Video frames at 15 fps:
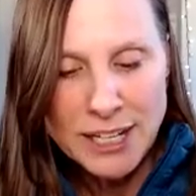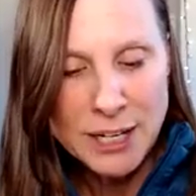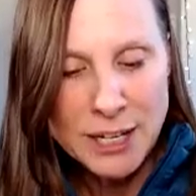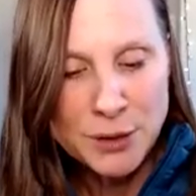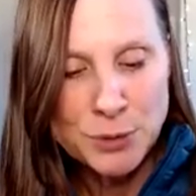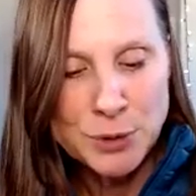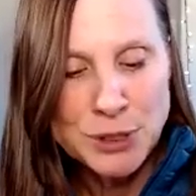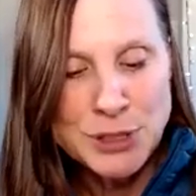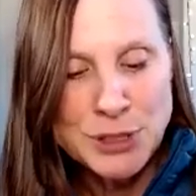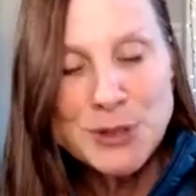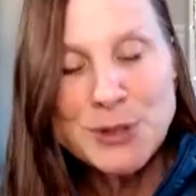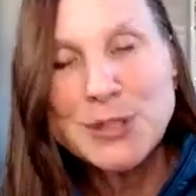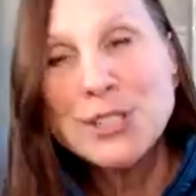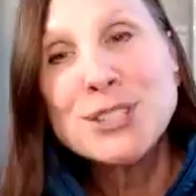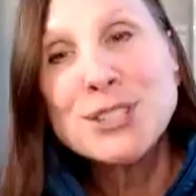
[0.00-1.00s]
It
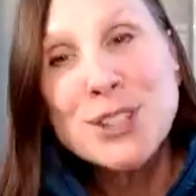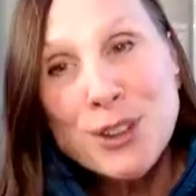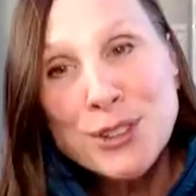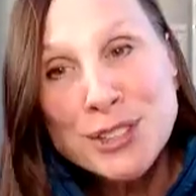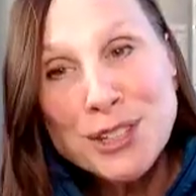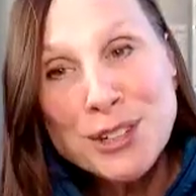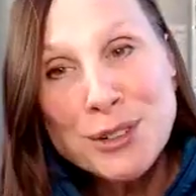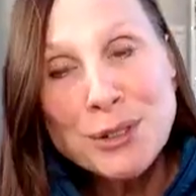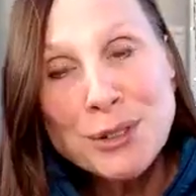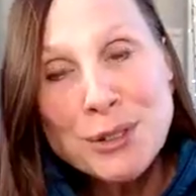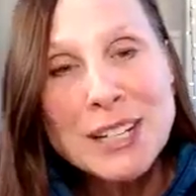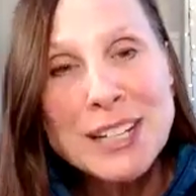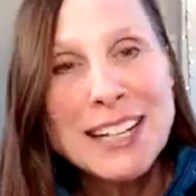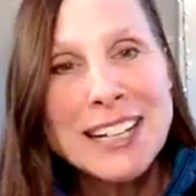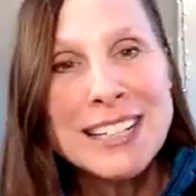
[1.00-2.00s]
reduces also
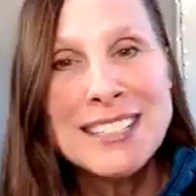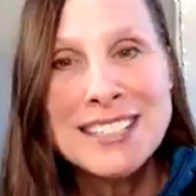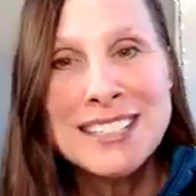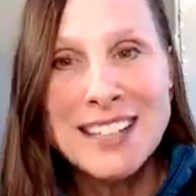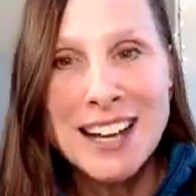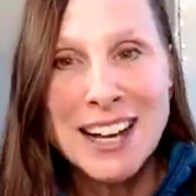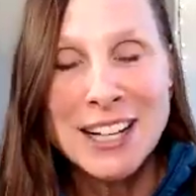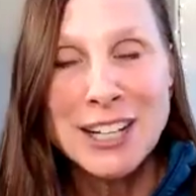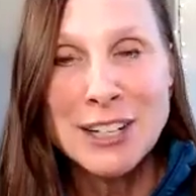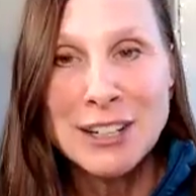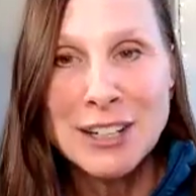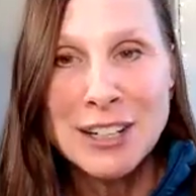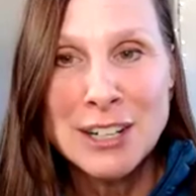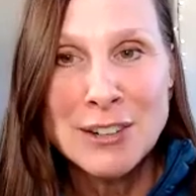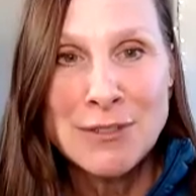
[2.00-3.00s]
a
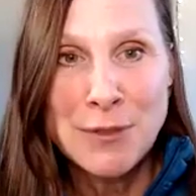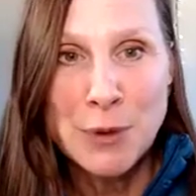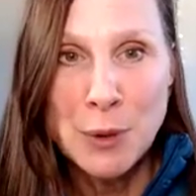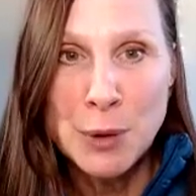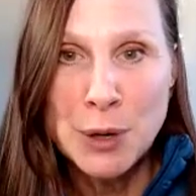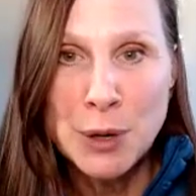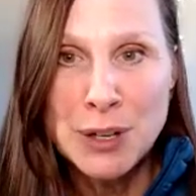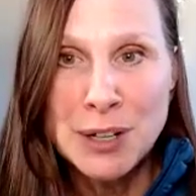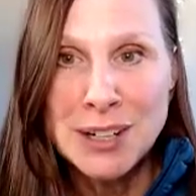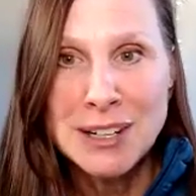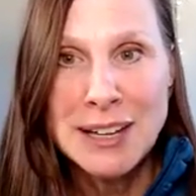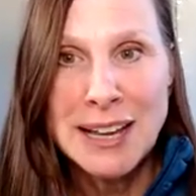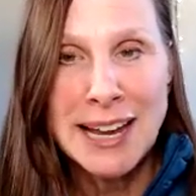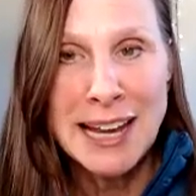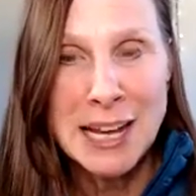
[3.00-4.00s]
desire for
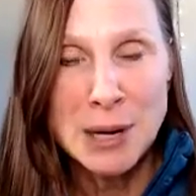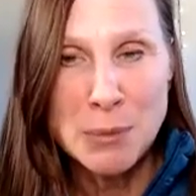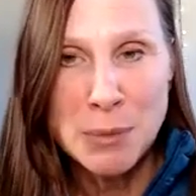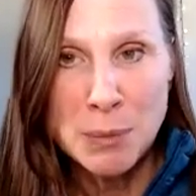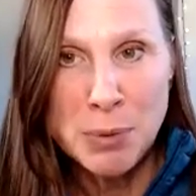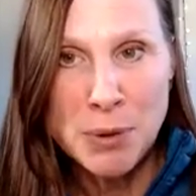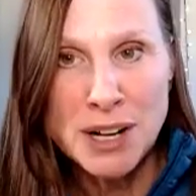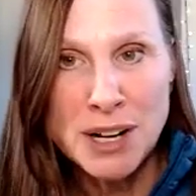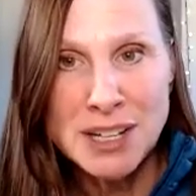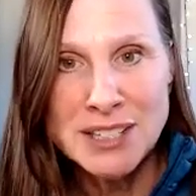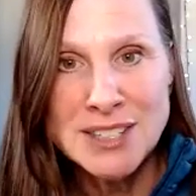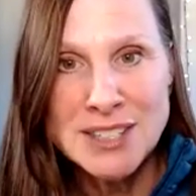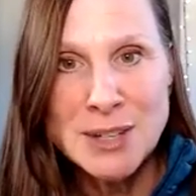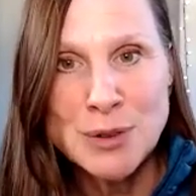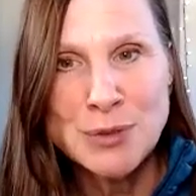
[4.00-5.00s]
animal
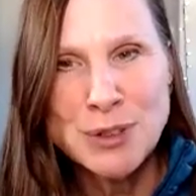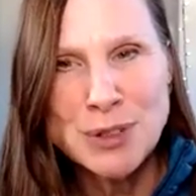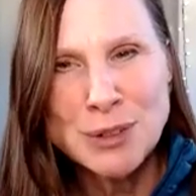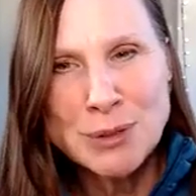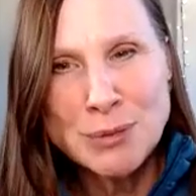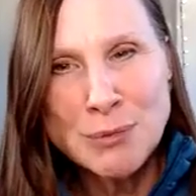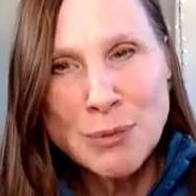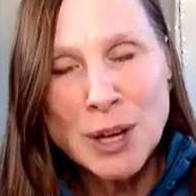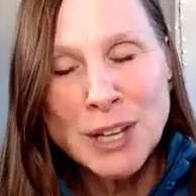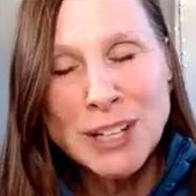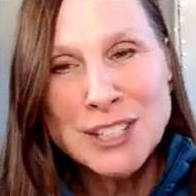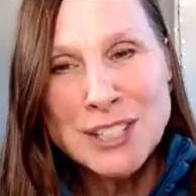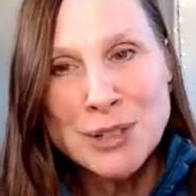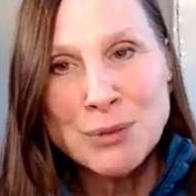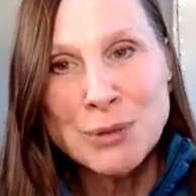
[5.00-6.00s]
products. So if you're
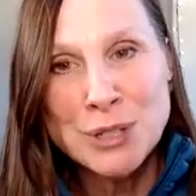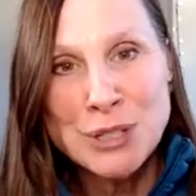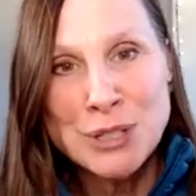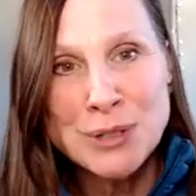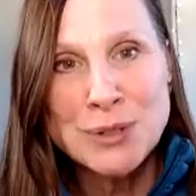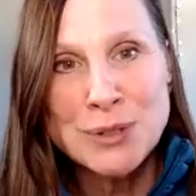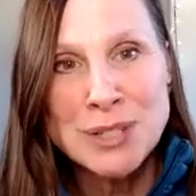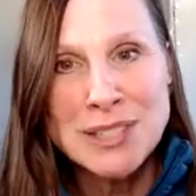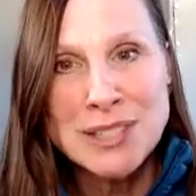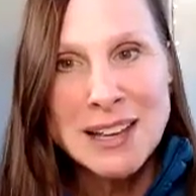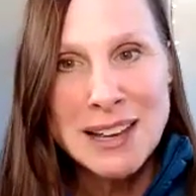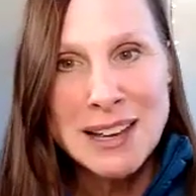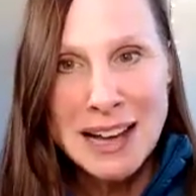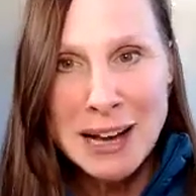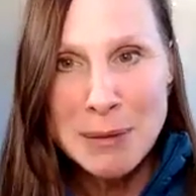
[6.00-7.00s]
wanting to reduce
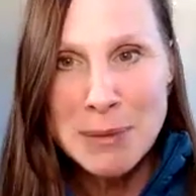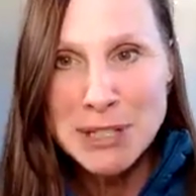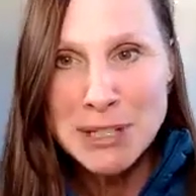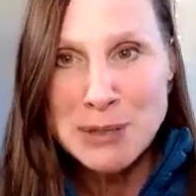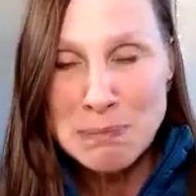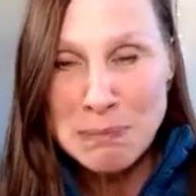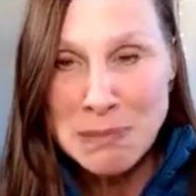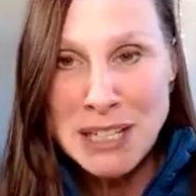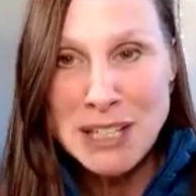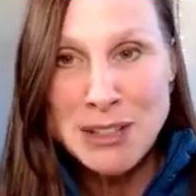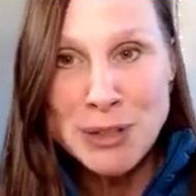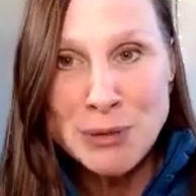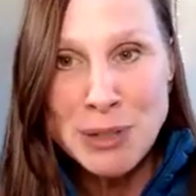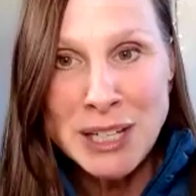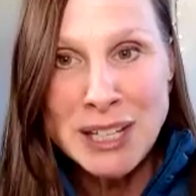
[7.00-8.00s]
how much meat
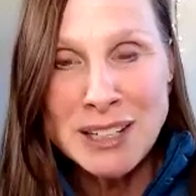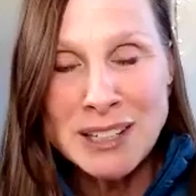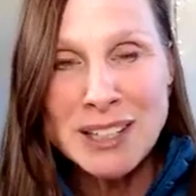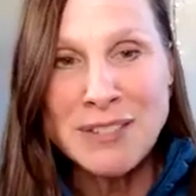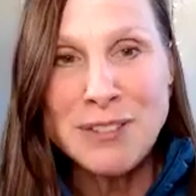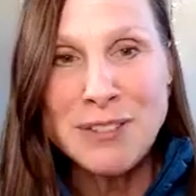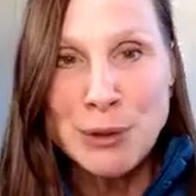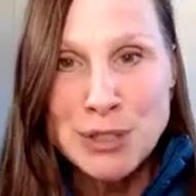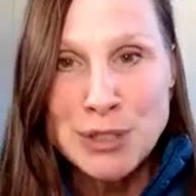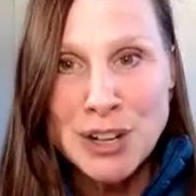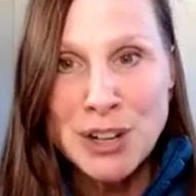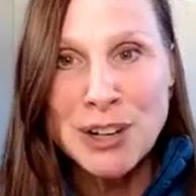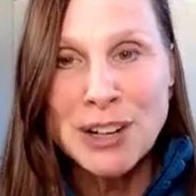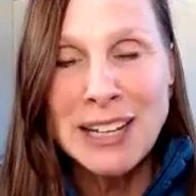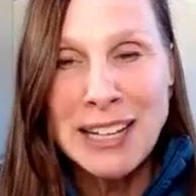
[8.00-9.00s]
you eat, if you
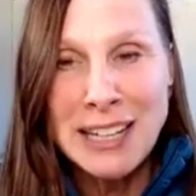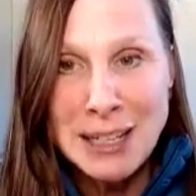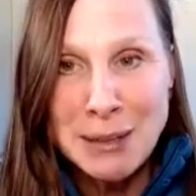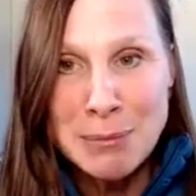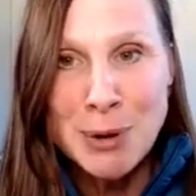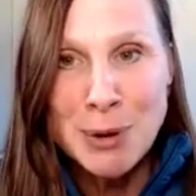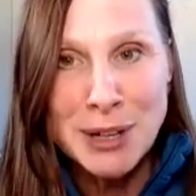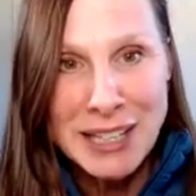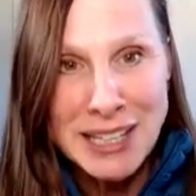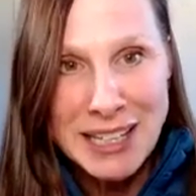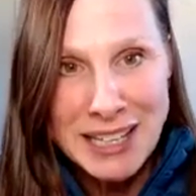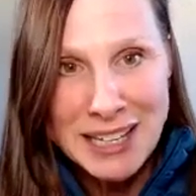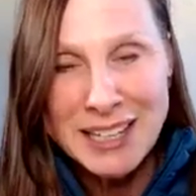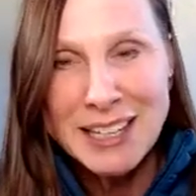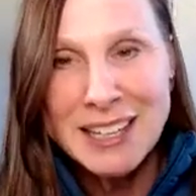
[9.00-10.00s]
start eating more
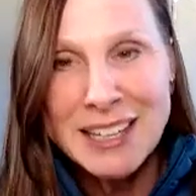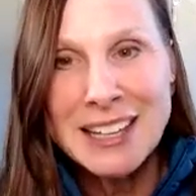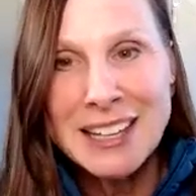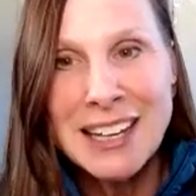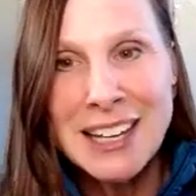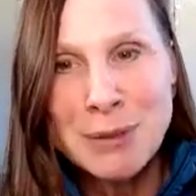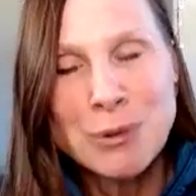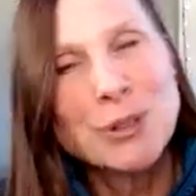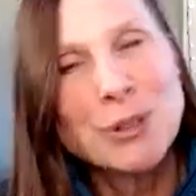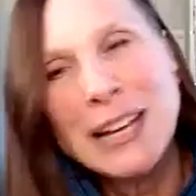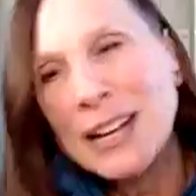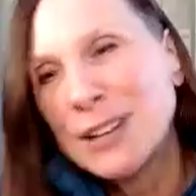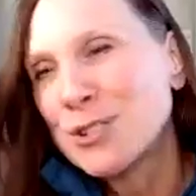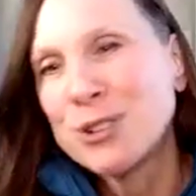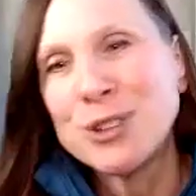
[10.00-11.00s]
ghee, it will
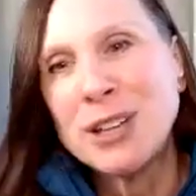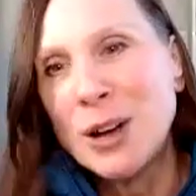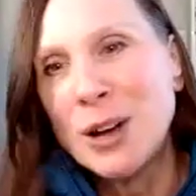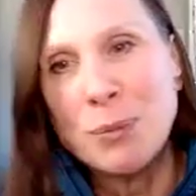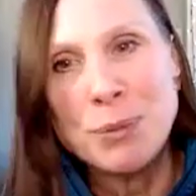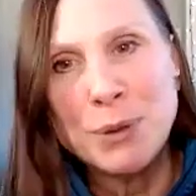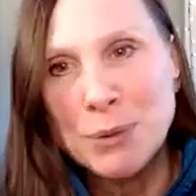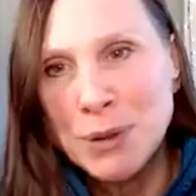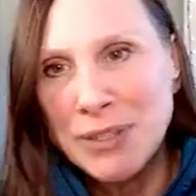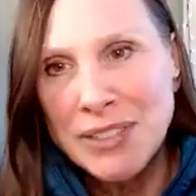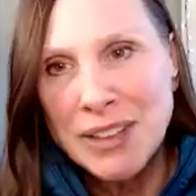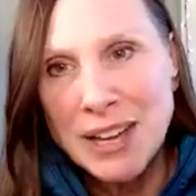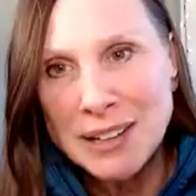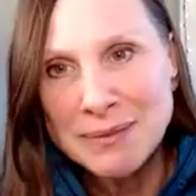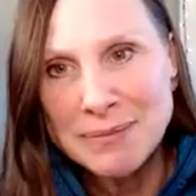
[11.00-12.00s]
naturally help you with
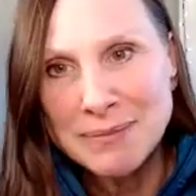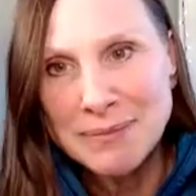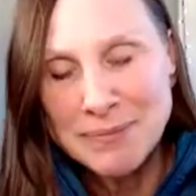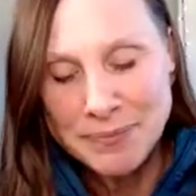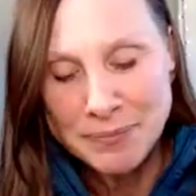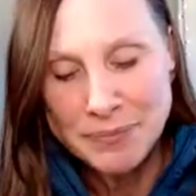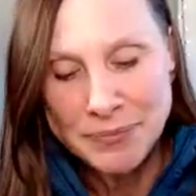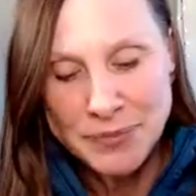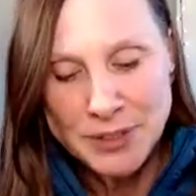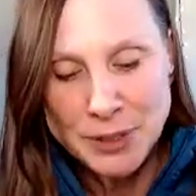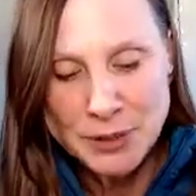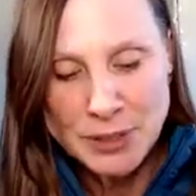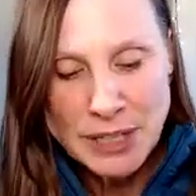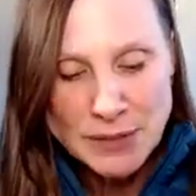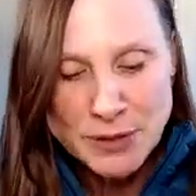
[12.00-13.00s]
that. You
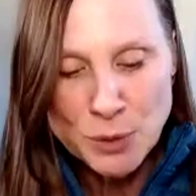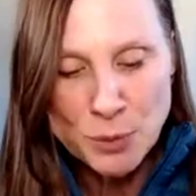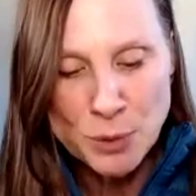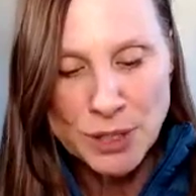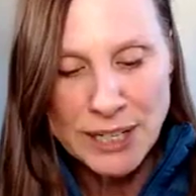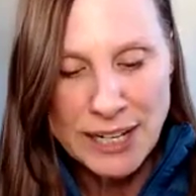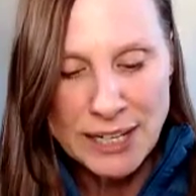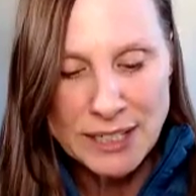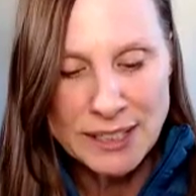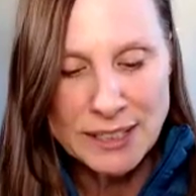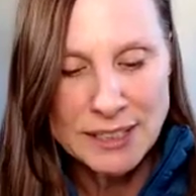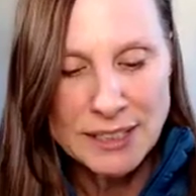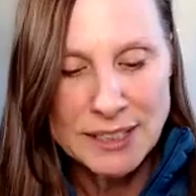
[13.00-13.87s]
don't have to work at it.